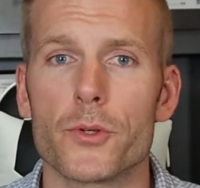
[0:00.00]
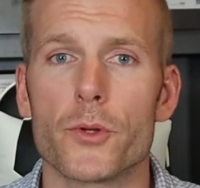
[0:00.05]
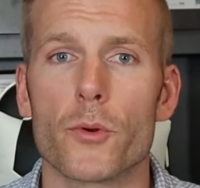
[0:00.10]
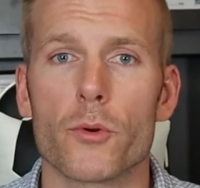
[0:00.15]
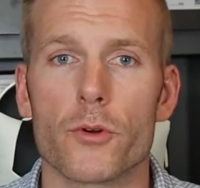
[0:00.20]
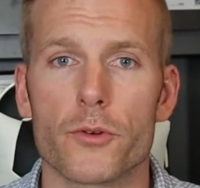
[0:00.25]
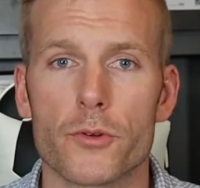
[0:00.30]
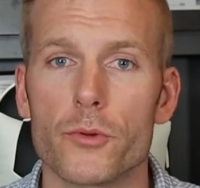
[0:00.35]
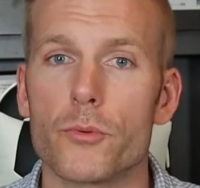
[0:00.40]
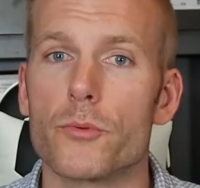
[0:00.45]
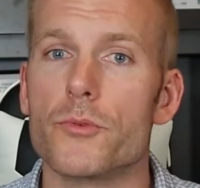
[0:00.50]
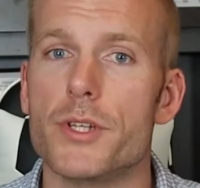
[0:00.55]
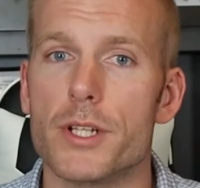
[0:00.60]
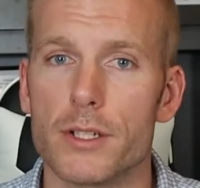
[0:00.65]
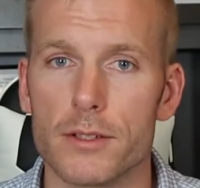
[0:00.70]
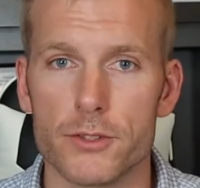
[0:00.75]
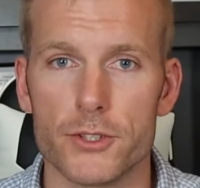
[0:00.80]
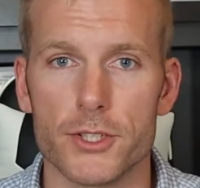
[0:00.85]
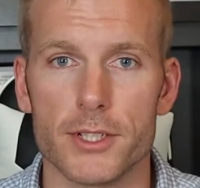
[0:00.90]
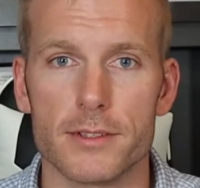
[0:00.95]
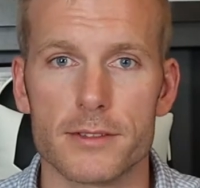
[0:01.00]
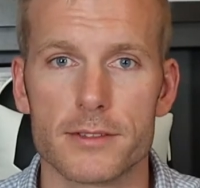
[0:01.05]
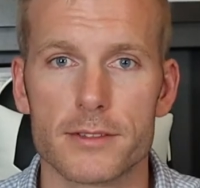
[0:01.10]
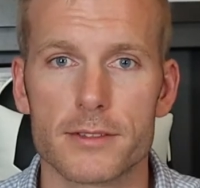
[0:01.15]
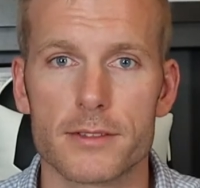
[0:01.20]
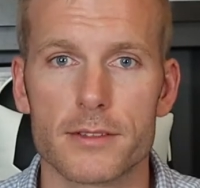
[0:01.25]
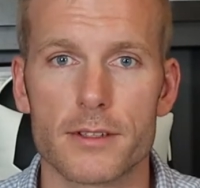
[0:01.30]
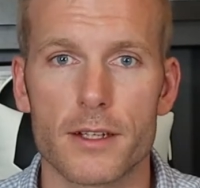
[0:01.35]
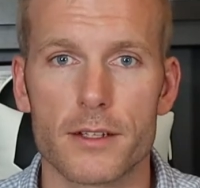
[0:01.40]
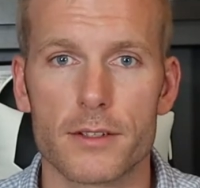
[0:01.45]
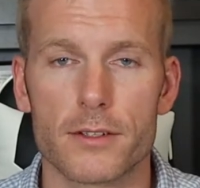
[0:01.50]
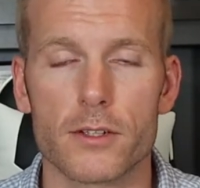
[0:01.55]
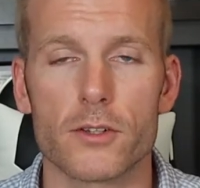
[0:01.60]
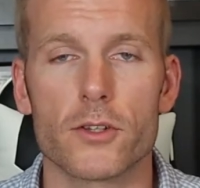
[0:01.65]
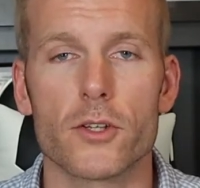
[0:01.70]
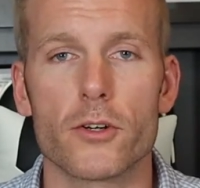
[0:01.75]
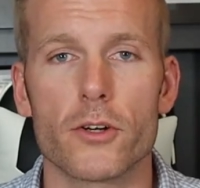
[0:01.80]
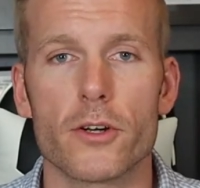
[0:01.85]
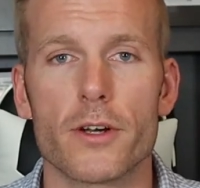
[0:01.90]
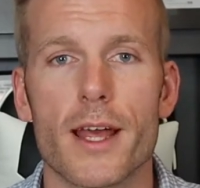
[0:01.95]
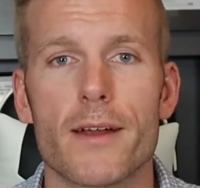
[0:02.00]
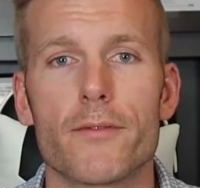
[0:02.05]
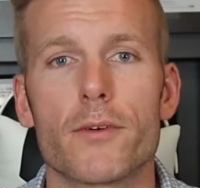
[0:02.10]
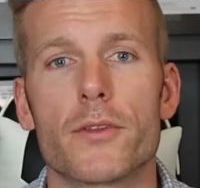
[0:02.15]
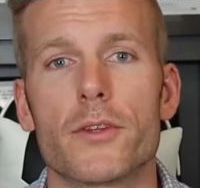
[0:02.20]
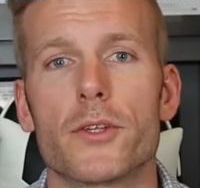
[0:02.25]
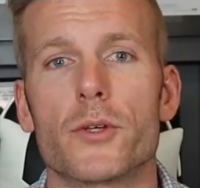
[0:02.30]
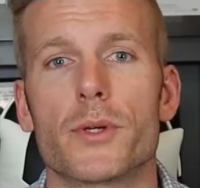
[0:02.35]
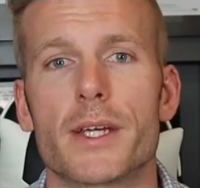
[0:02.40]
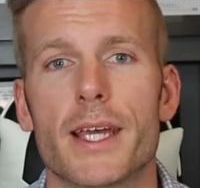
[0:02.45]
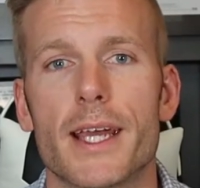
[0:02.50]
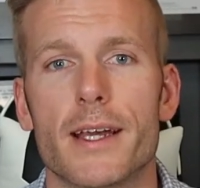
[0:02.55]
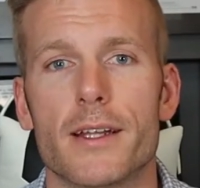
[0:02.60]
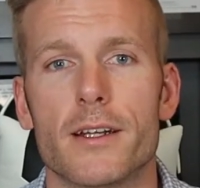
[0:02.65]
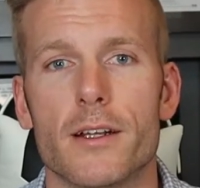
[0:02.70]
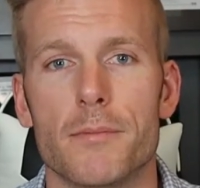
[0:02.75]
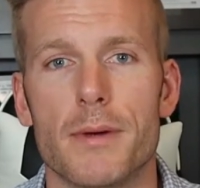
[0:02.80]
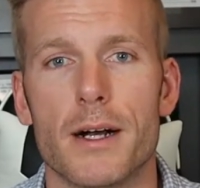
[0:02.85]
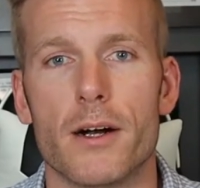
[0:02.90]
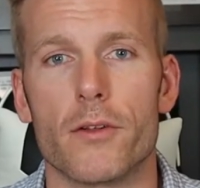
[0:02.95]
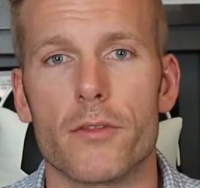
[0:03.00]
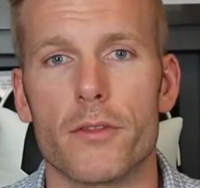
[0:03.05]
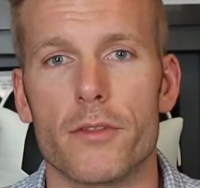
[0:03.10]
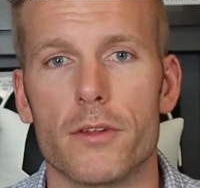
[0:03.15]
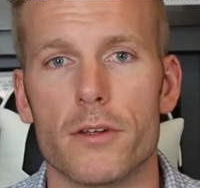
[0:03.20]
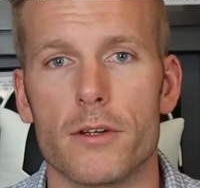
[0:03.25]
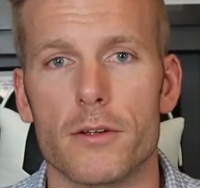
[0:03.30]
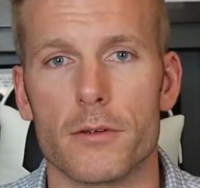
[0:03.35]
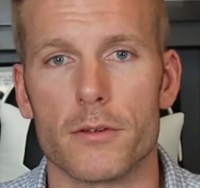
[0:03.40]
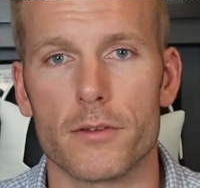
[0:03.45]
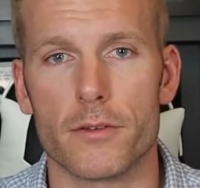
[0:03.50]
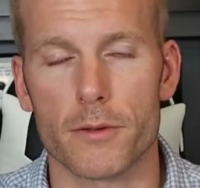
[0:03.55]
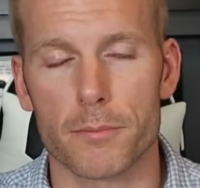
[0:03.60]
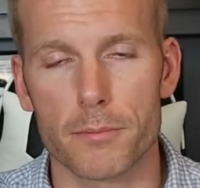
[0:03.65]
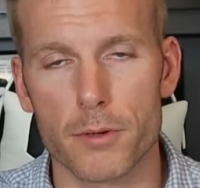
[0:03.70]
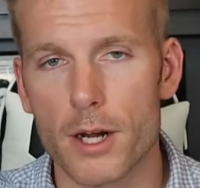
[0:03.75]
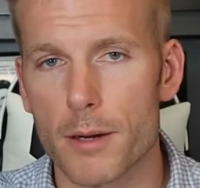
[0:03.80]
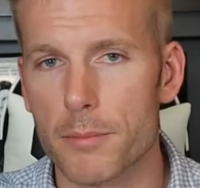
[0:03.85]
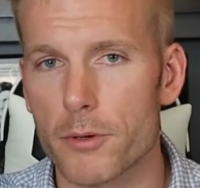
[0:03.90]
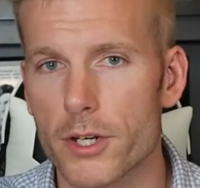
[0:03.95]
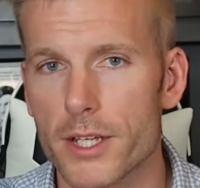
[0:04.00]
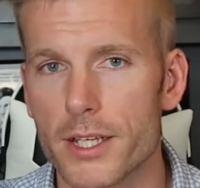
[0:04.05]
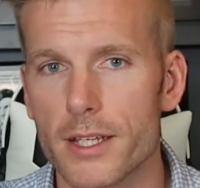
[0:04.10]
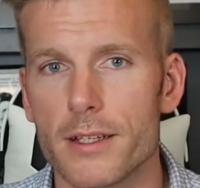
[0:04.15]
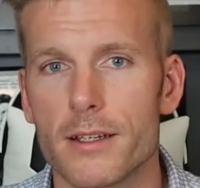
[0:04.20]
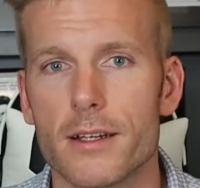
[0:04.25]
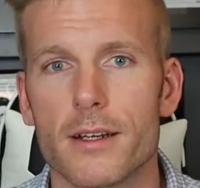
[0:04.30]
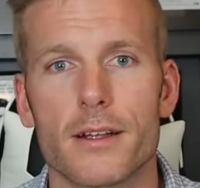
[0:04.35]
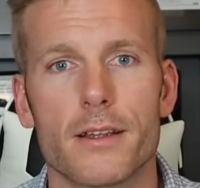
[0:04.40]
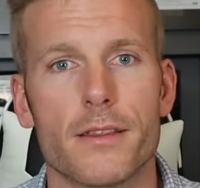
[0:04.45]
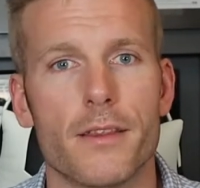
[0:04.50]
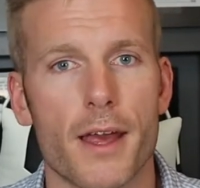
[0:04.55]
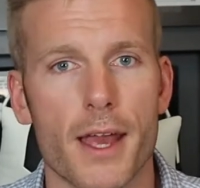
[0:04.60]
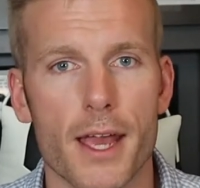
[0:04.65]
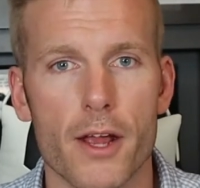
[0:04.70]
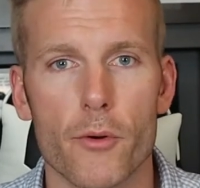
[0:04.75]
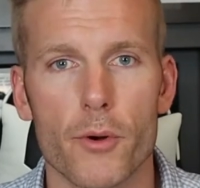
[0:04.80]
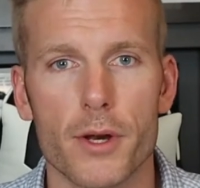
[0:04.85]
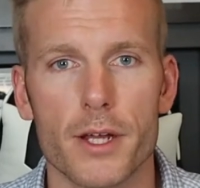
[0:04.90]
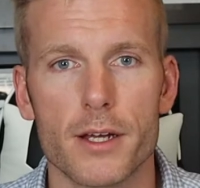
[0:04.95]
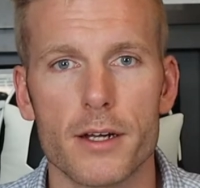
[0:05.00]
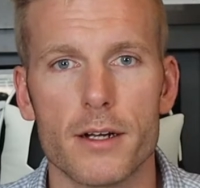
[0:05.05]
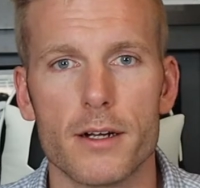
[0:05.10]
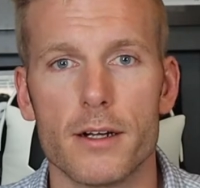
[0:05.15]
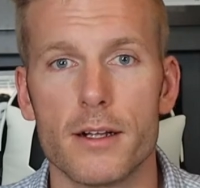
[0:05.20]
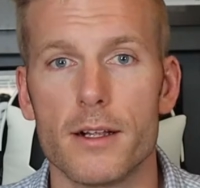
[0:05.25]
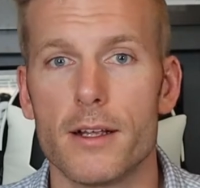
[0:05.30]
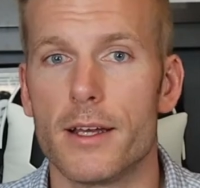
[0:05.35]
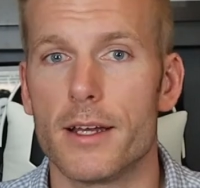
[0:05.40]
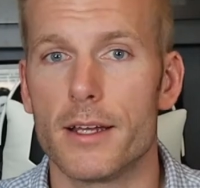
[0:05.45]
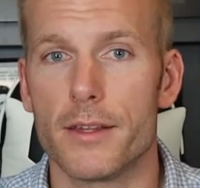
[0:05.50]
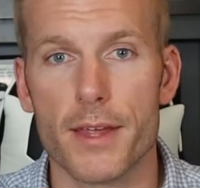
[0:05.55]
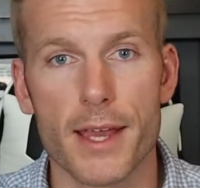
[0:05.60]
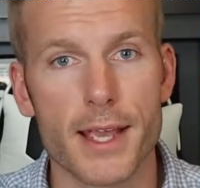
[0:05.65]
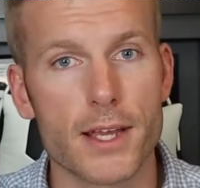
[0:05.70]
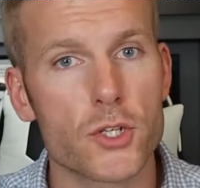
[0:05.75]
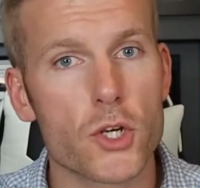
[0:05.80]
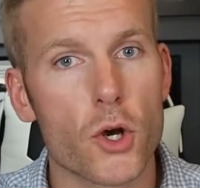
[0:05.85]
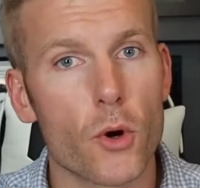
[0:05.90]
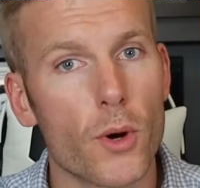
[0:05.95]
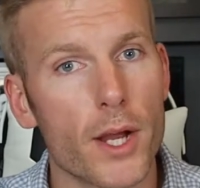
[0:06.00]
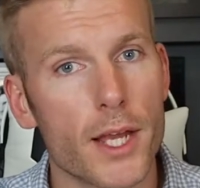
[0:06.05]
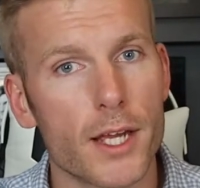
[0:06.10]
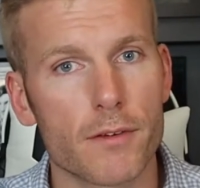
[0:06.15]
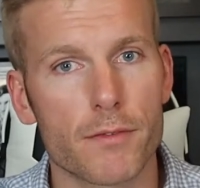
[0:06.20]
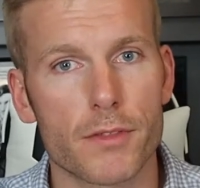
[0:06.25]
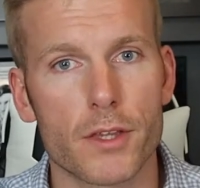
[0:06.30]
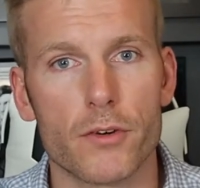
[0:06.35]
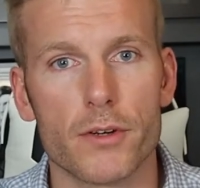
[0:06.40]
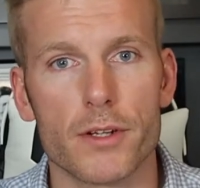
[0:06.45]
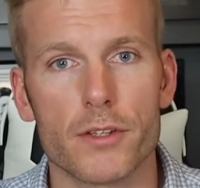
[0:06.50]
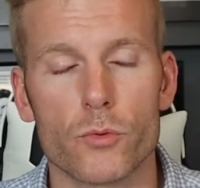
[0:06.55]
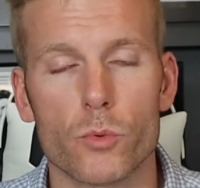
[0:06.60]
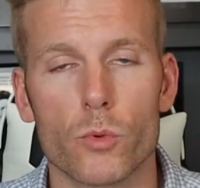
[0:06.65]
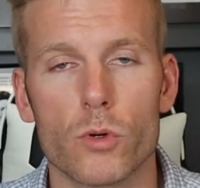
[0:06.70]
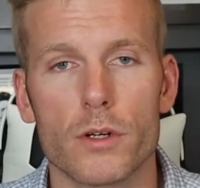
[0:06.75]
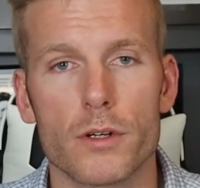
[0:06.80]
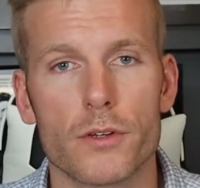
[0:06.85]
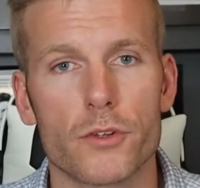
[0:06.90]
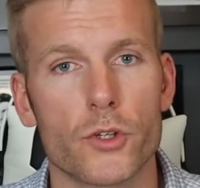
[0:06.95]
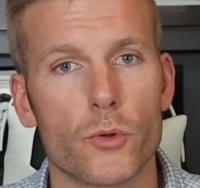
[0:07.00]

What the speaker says: your due diligence to learn everything you can about the property, the area, the HOA if there is one.